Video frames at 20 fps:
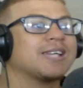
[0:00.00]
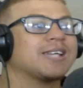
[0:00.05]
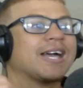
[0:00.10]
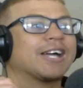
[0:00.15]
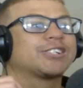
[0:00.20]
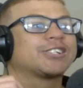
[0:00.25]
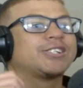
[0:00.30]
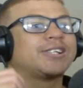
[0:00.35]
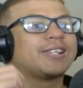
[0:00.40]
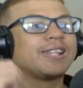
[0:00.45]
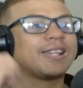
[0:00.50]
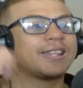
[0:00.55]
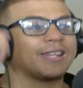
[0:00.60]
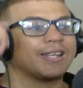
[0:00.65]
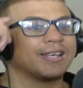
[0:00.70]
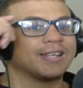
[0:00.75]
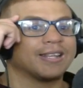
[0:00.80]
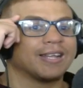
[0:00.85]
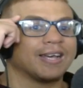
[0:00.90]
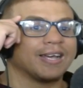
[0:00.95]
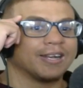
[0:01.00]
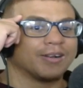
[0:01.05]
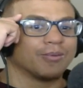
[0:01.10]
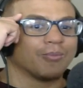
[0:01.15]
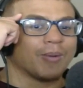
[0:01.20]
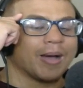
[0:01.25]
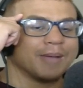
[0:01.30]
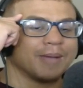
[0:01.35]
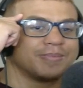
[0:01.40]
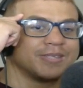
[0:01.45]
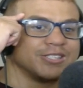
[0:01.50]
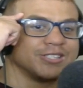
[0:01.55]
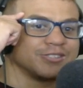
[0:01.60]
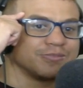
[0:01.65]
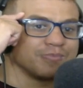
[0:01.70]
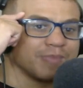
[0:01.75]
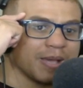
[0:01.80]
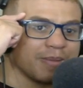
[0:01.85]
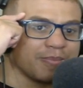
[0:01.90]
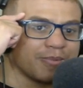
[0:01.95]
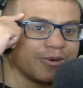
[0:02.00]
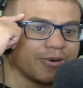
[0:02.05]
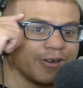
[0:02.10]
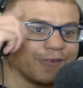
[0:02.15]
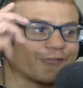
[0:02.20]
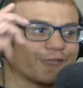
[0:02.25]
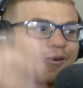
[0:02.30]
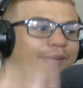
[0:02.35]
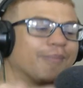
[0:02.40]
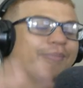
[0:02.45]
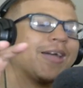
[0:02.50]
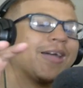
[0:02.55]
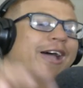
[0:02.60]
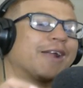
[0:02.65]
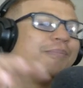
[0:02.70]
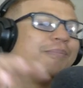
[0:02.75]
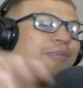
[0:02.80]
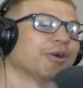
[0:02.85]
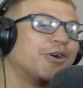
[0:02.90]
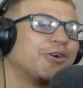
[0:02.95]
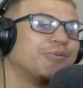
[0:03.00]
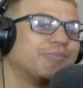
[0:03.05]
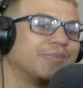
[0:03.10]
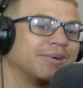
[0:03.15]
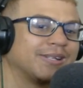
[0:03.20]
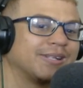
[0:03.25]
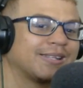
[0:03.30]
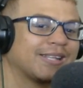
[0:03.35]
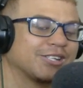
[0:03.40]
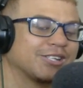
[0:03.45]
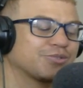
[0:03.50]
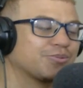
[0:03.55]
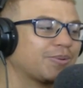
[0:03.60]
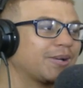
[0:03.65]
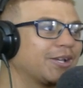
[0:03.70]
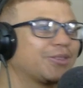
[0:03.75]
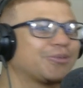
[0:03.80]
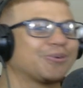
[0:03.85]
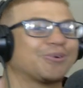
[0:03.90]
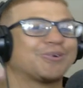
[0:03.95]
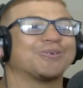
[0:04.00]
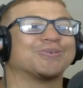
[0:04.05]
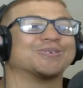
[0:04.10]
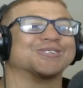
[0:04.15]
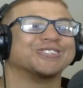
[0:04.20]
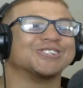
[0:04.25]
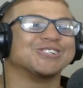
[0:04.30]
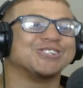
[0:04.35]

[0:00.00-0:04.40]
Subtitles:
actually the thing that wiped his memory from that moment. That's why he thought it was a